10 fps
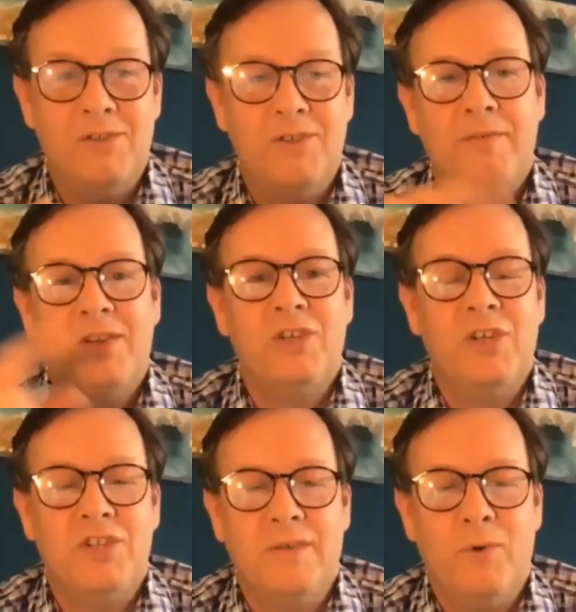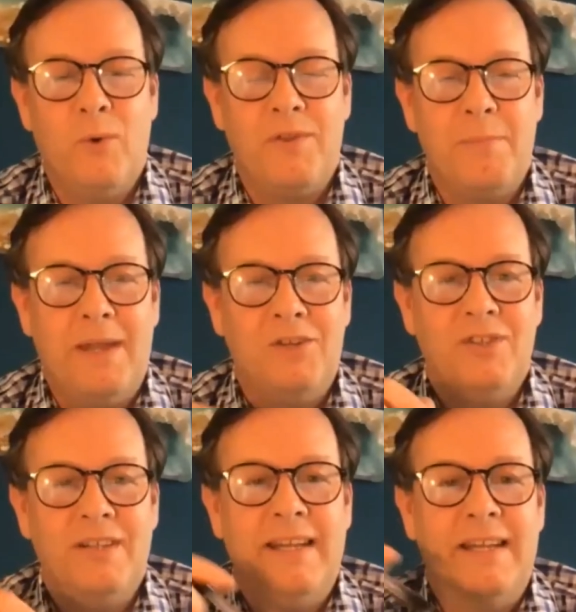I've inserted a fourth
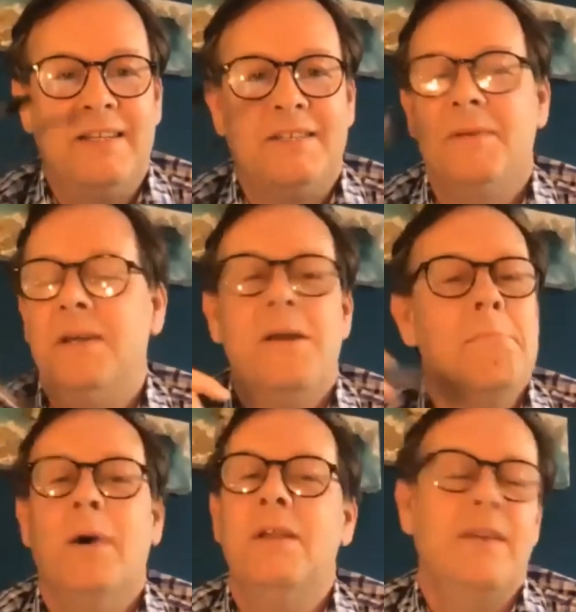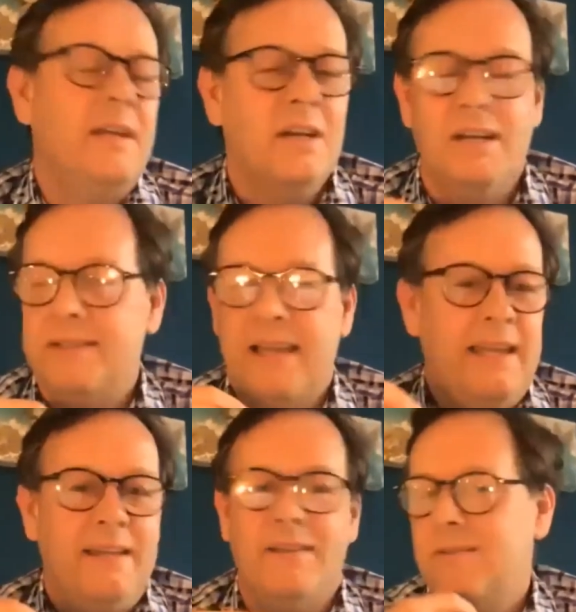dimension in it's Monday night at
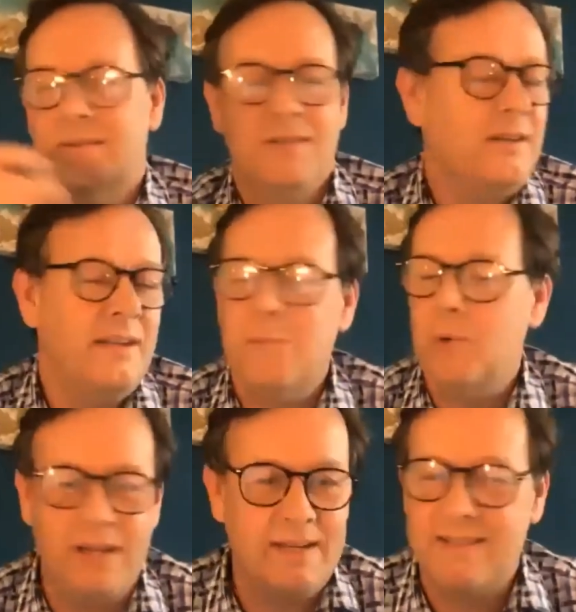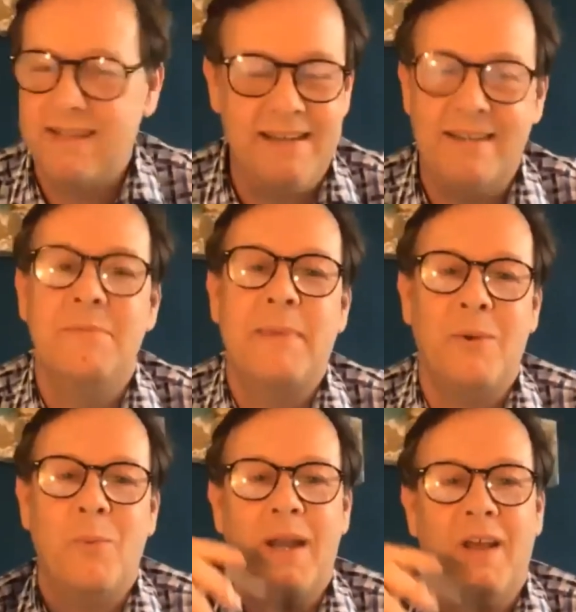8, Sunday morning at 10. It doesn't matter
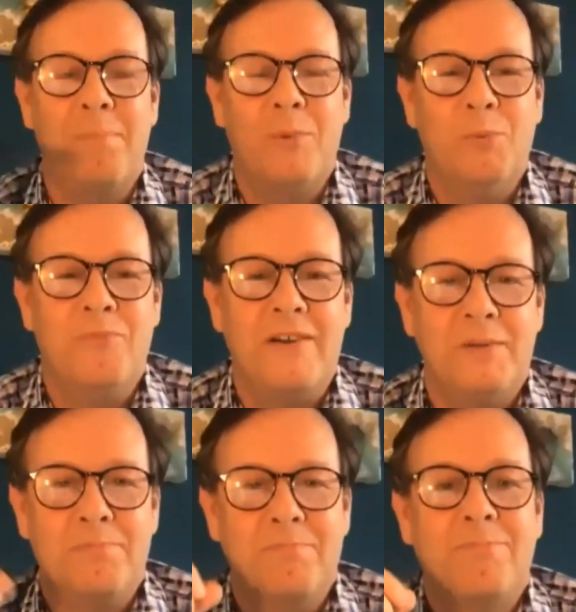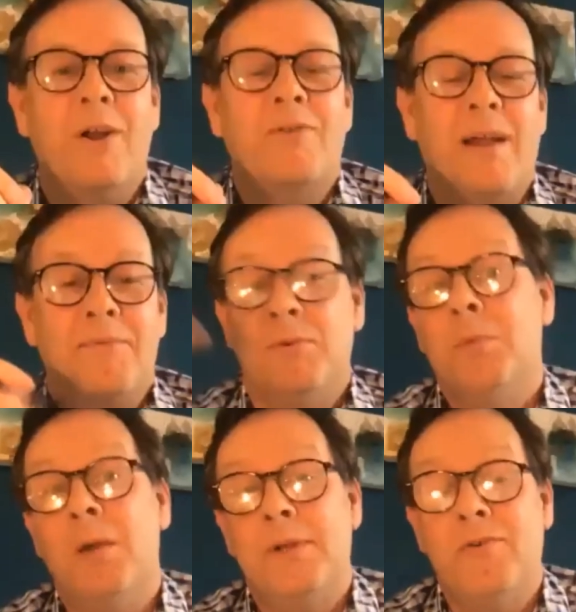when I've put various programs, which
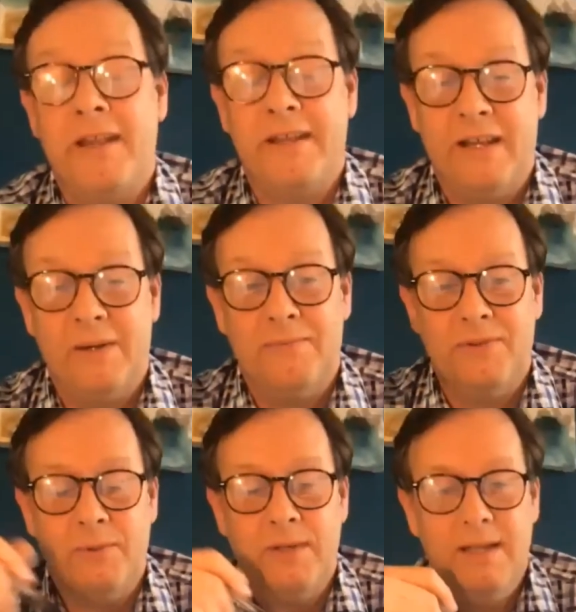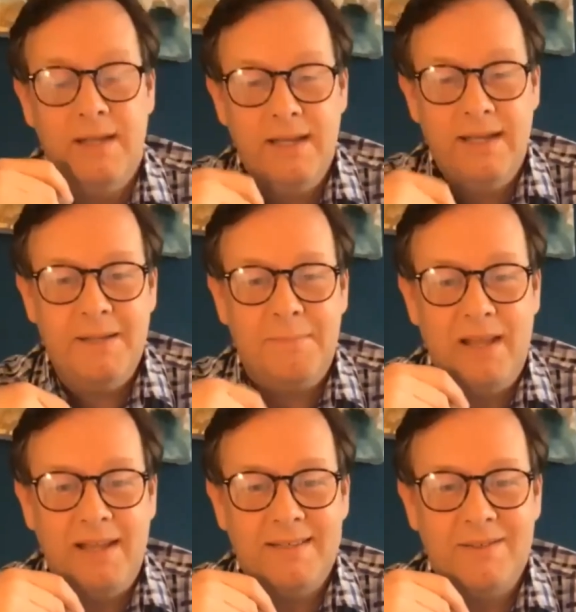might be great and helpful. in the
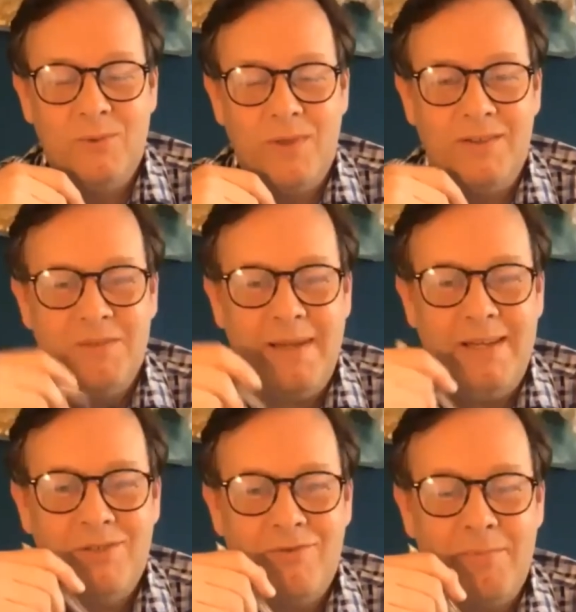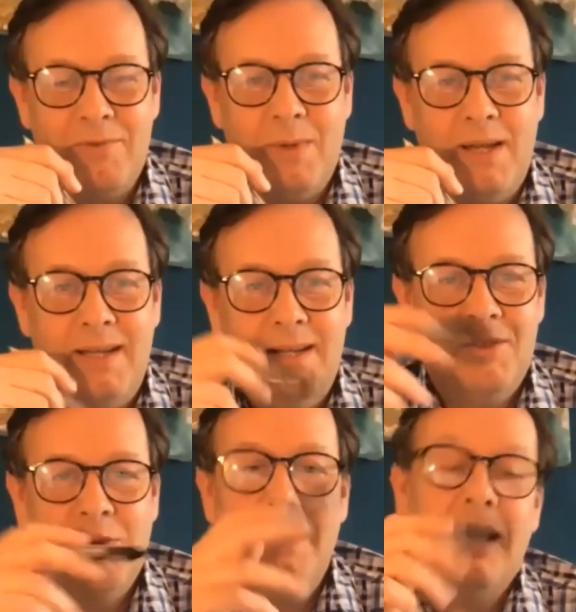place, and all those are being stripped away.
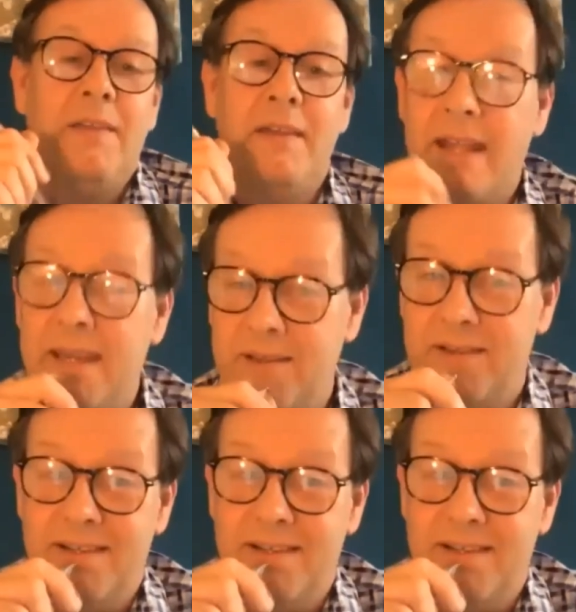So a bit like the nakedness